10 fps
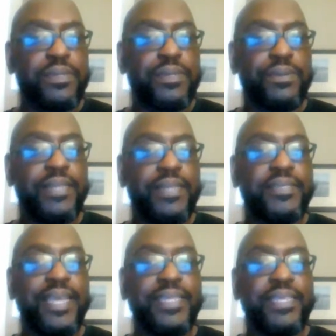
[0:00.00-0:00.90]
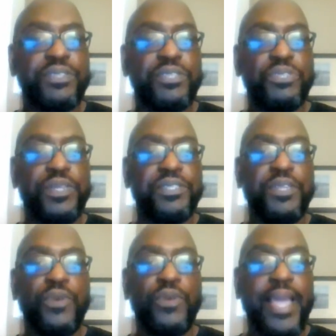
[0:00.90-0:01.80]
right? That's the ideal situation that
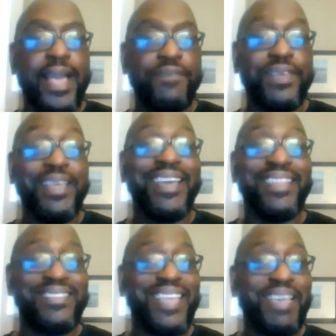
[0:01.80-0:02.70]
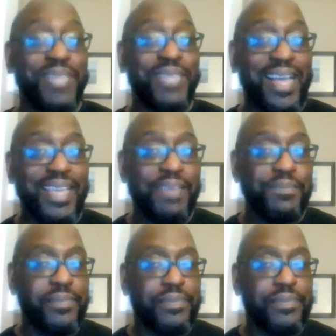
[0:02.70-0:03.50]
you want to have. At the same time,